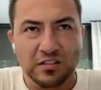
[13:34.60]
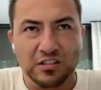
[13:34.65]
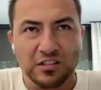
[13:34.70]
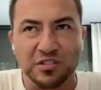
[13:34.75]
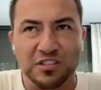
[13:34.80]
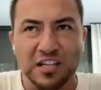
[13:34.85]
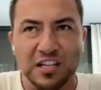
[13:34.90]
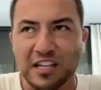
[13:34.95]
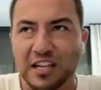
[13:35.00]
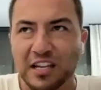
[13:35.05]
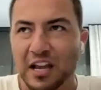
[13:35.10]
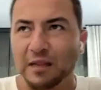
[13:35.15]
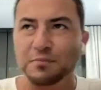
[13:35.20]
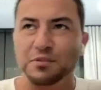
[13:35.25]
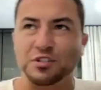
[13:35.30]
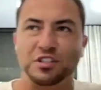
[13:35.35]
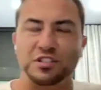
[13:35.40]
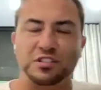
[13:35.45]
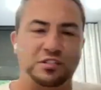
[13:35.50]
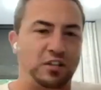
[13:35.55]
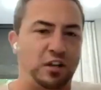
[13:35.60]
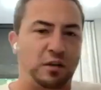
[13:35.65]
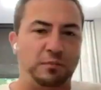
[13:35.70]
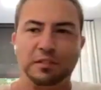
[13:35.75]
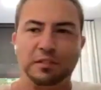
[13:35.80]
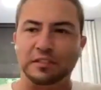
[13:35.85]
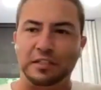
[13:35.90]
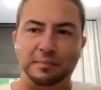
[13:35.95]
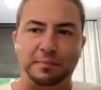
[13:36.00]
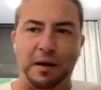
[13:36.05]
So say I'm just
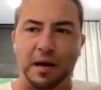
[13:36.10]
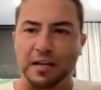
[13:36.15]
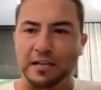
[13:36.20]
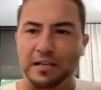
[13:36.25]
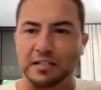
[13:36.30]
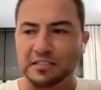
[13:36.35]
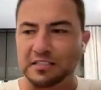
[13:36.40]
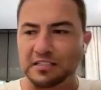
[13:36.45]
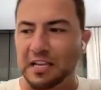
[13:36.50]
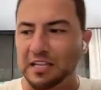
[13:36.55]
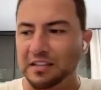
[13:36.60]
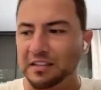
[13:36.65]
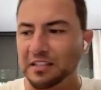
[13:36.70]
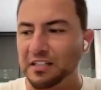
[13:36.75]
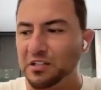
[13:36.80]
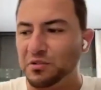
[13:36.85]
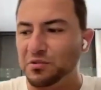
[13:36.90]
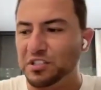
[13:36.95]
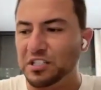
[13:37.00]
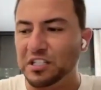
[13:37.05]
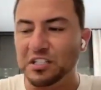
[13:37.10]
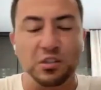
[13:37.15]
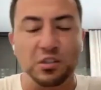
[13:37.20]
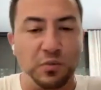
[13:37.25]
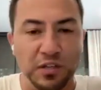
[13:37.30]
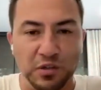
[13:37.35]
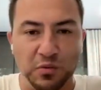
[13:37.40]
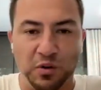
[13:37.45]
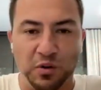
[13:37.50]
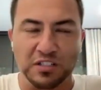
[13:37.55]
completely biased. Anthony, you see it
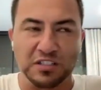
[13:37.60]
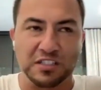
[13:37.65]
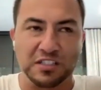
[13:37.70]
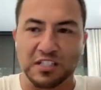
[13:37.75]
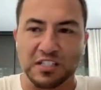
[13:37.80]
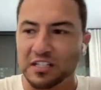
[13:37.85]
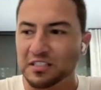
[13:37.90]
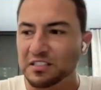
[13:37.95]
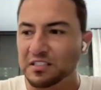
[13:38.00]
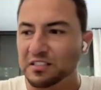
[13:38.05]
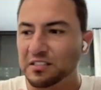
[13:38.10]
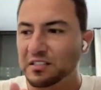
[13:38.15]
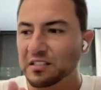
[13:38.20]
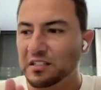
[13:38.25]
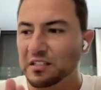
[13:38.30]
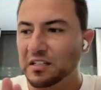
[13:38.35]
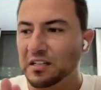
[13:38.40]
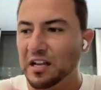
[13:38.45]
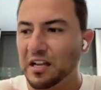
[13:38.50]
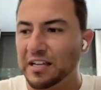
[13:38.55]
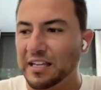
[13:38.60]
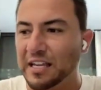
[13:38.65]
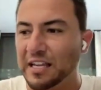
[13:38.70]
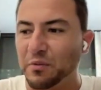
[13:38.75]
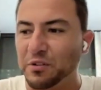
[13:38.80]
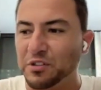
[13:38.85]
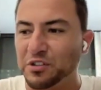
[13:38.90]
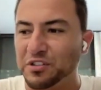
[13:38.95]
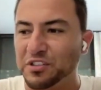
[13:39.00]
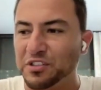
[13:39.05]
the way you want to see it. I
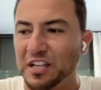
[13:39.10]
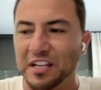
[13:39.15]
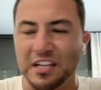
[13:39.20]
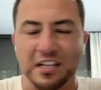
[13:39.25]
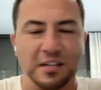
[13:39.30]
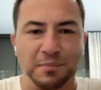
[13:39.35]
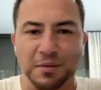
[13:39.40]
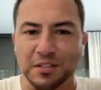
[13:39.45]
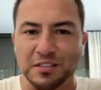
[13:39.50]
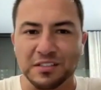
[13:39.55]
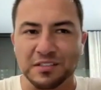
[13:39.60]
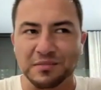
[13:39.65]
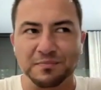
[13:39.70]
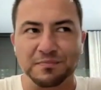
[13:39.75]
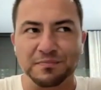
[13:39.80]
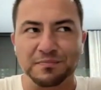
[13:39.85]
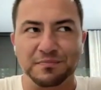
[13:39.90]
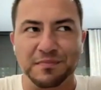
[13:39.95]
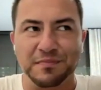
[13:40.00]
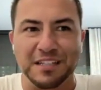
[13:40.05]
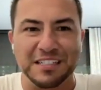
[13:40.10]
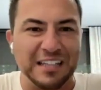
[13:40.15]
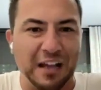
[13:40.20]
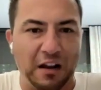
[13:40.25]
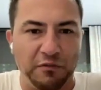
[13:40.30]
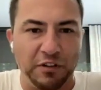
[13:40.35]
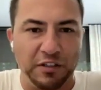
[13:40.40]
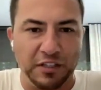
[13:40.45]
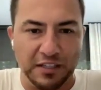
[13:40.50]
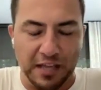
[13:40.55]
get what you're saying, but it's
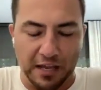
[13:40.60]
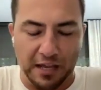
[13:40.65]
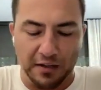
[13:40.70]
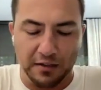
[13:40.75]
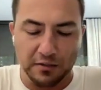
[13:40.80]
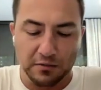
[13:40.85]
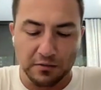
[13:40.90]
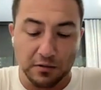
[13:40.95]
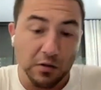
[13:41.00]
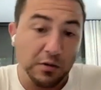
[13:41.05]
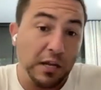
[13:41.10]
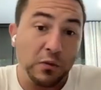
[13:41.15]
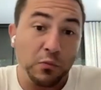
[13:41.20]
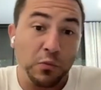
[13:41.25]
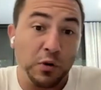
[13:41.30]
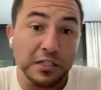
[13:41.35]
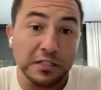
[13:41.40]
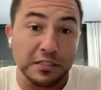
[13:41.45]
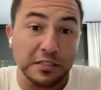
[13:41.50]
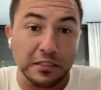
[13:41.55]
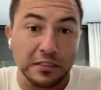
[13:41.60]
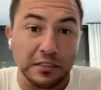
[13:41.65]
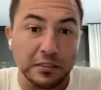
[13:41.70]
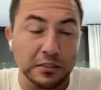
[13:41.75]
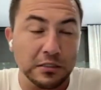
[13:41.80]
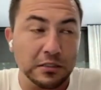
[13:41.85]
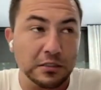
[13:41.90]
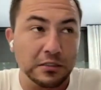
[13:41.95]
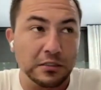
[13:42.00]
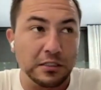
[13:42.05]
not really that. Okay, what is it?
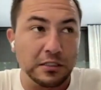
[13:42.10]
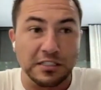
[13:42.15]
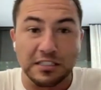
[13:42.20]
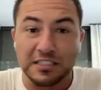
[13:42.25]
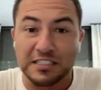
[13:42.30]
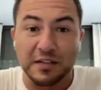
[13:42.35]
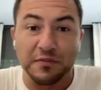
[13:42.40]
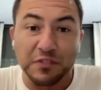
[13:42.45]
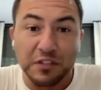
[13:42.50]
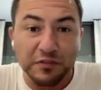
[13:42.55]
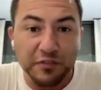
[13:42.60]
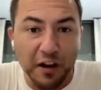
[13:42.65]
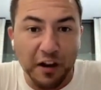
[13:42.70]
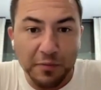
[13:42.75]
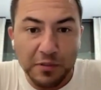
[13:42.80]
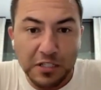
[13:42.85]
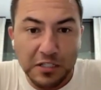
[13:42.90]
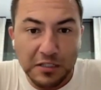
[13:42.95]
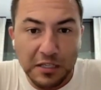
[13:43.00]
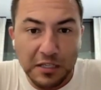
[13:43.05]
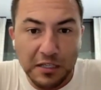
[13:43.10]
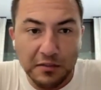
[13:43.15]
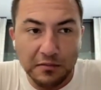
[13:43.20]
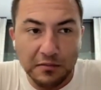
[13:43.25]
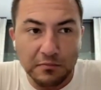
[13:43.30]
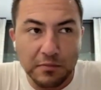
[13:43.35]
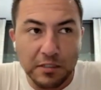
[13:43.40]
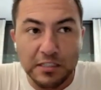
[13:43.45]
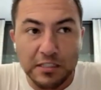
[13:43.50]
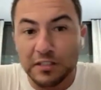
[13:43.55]
Is it 75%
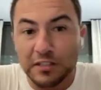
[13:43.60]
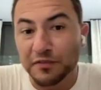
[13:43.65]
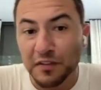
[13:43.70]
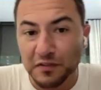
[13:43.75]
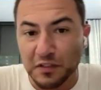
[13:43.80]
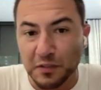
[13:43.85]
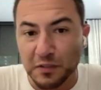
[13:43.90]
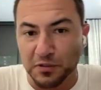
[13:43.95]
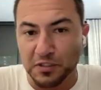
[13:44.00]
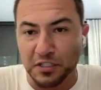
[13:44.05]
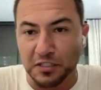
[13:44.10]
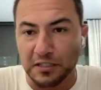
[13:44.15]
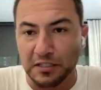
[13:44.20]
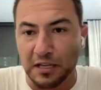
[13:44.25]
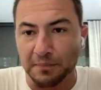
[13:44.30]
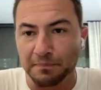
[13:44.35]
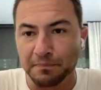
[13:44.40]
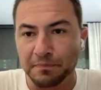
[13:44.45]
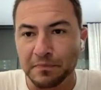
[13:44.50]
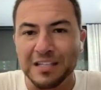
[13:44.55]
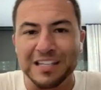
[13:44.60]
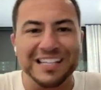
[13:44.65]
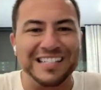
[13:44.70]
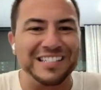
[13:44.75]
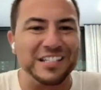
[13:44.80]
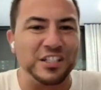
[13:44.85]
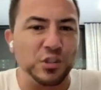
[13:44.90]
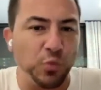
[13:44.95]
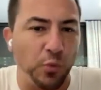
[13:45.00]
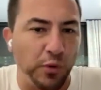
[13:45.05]
that? Is it 50% that?
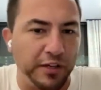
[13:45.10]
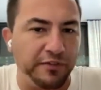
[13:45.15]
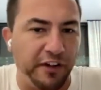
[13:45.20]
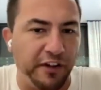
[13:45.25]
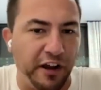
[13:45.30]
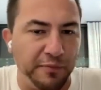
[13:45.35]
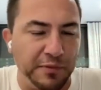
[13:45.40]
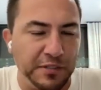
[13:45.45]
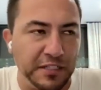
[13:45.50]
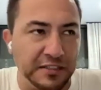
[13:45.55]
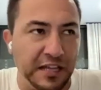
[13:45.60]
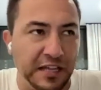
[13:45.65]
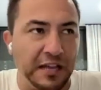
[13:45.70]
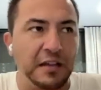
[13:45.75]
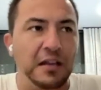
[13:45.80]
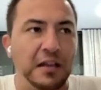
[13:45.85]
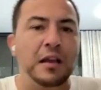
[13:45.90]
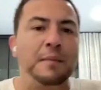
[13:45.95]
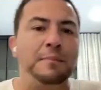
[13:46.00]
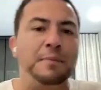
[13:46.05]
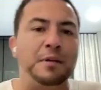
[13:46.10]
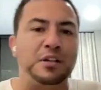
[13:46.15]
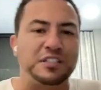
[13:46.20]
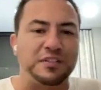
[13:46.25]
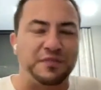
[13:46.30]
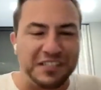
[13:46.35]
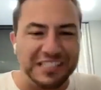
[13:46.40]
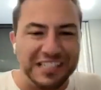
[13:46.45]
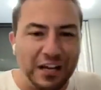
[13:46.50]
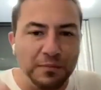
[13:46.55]
Is it 25% that?
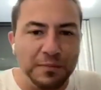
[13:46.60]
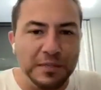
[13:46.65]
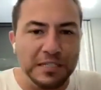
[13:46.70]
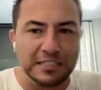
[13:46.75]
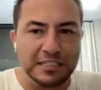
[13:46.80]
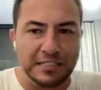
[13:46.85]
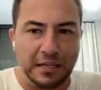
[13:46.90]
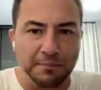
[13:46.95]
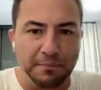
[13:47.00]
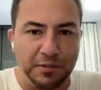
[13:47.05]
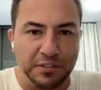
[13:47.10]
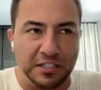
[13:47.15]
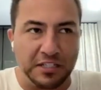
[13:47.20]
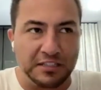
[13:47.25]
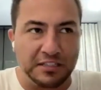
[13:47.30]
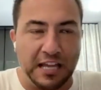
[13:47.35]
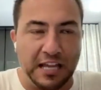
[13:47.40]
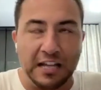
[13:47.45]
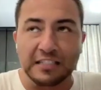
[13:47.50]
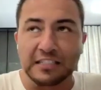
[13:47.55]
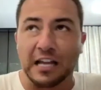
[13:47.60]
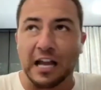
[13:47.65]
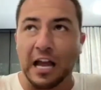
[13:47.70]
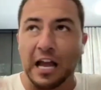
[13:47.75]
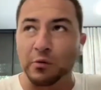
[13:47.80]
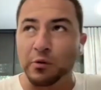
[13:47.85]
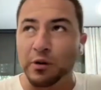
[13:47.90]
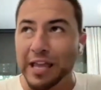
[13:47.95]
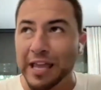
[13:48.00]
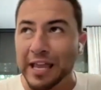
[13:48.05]
Because if you tell me it's 10% that,
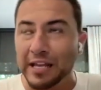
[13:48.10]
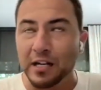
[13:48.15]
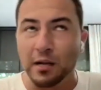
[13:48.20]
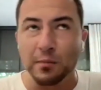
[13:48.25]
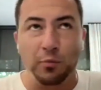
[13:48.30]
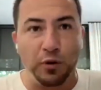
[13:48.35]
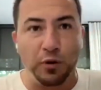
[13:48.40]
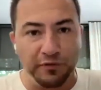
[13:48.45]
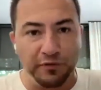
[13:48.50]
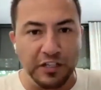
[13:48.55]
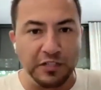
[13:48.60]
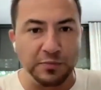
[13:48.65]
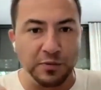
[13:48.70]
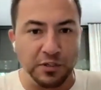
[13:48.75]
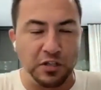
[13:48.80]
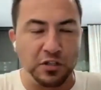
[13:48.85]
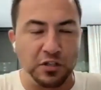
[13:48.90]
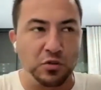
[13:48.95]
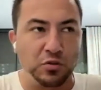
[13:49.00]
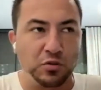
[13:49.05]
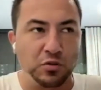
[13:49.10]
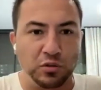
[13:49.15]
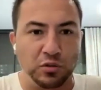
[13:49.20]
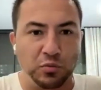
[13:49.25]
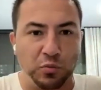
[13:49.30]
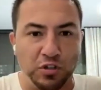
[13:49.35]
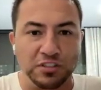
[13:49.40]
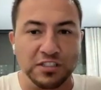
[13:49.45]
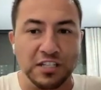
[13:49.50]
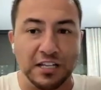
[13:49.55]
I will add up what Facebook and Google
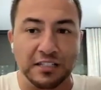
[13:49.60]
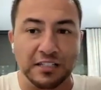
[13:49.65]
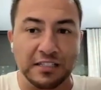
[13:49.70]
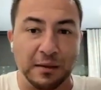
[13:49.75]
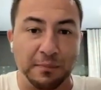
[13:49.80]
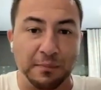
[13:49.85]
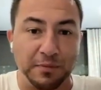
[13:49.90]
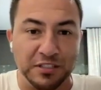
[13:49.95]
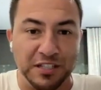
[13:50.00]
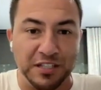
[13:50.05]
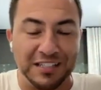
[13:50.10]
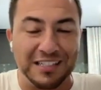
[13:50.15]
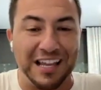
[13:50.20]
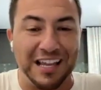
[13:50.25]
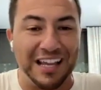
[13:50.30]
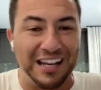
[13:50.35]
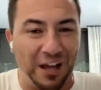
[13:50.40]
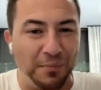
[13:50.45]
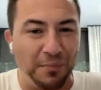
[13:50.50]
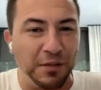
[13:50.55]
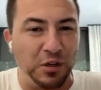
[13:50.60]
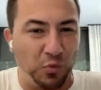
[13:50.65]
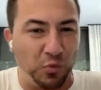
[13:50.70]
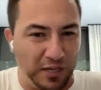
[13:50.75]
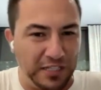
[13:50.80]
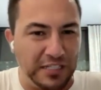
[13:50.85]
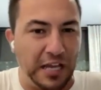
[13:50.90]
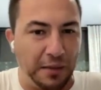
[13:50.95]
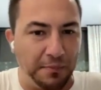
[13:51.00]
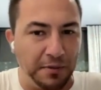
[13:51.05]
are worth, take 10%, and I'll be
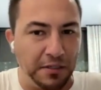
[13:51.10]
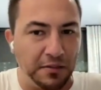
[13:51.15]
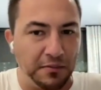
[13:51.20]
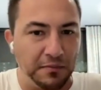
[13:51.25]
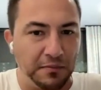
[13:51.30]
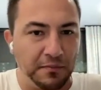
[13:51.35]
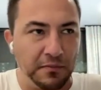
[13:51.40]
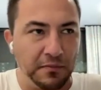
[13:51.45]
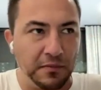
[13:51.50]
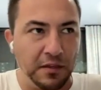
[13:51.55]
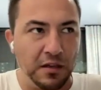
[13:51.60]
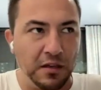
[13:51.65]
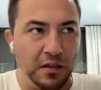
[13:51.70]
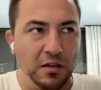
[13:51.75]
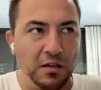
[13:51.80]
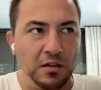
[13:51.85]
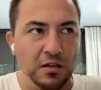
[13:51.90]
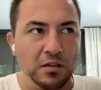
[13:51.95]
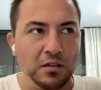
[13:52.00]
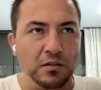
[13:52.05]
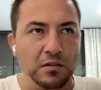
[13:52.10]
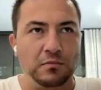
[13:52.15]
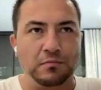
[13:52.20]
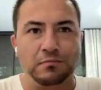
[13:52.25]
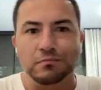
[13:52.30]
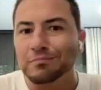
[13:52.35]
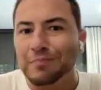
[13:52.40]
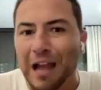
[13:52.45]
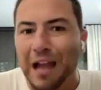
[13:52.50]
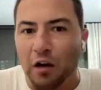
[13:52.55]
quite happy.
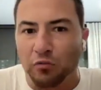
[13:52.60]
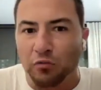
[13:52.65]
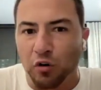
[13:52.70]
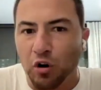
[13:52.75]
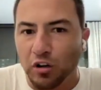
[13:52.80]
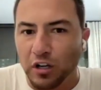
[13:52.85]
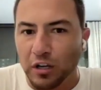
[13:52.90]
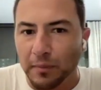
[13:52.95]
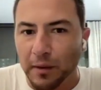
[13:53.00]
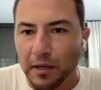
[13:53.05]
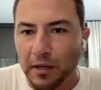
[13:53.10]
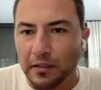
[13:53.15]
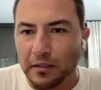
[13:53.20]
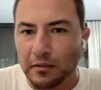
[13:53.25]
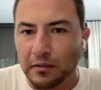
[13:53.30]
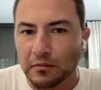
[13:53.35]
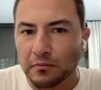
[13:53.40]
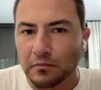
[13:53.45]
How wrong am I?